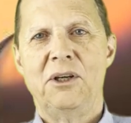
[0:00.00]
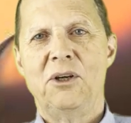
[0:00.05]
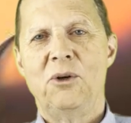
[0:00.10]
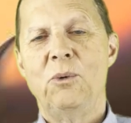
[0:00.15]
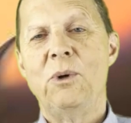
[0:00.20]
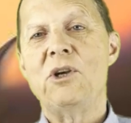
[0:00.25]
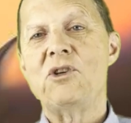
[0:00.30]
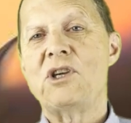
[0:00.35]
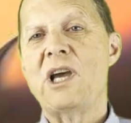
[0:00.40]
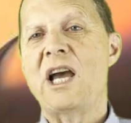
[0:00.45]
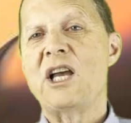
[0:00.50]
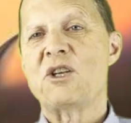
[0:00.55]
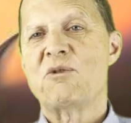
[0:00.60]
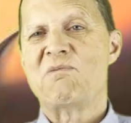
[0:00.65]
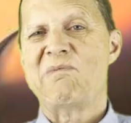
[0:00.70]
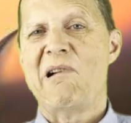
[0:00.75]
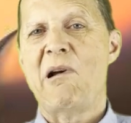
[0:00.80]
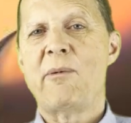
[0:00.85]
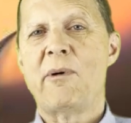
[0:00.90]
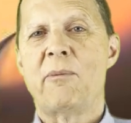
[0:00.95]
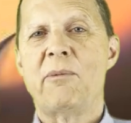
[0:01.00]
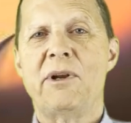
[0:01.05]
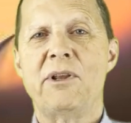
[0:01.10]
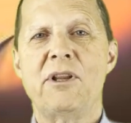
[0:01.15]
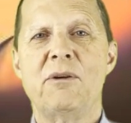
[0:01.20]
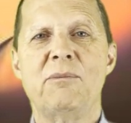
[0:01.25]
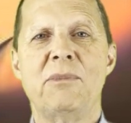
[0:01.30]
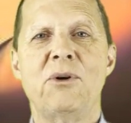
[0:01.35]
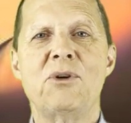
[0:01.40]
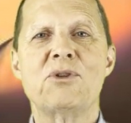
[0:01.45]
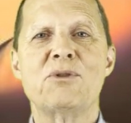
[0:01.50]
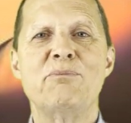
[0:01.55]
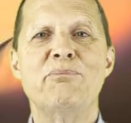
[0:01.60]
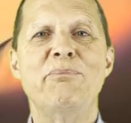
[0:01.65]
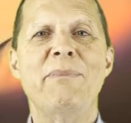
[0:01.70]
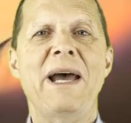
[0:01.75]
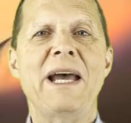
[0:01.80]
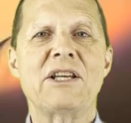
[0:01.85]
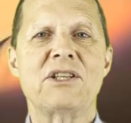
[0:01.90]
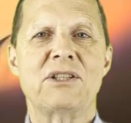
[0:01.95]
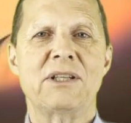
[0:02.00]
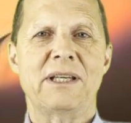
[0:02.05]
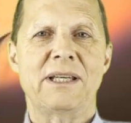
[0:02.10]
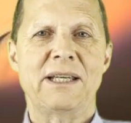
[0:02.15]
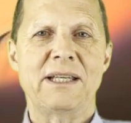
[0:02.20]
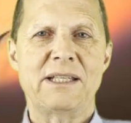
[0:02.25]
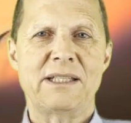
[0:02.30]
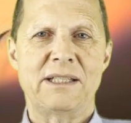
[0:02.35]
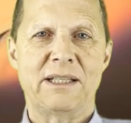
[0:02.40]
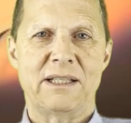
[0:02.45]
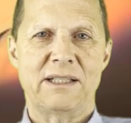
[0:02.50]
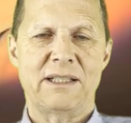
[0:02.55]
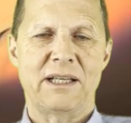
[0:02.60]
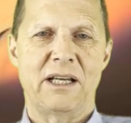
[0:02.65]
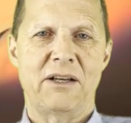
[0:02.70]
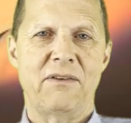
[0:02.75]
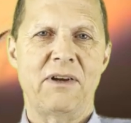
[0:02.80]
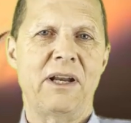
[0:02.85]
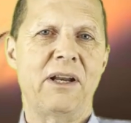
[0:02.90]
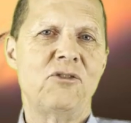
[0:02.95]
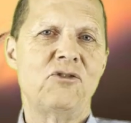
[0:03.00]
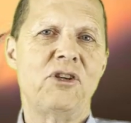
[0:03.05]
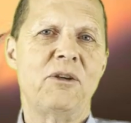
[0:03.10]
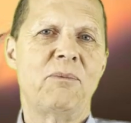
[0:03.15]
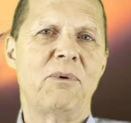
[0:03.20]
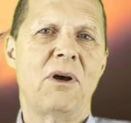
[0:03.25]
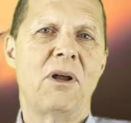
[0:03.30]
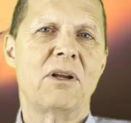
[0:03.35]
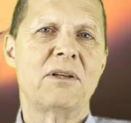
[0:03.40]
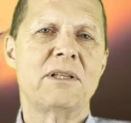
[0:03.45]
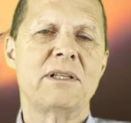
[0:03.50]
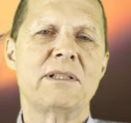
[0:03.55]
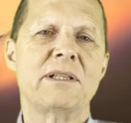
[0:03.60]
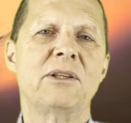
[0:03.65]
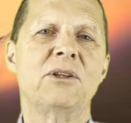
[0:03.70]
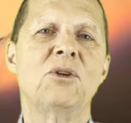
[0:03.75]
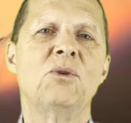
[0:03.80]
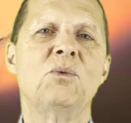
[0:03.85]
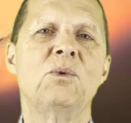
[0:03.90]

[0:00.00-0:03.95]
which has probably the most masochistic set of energy policies in the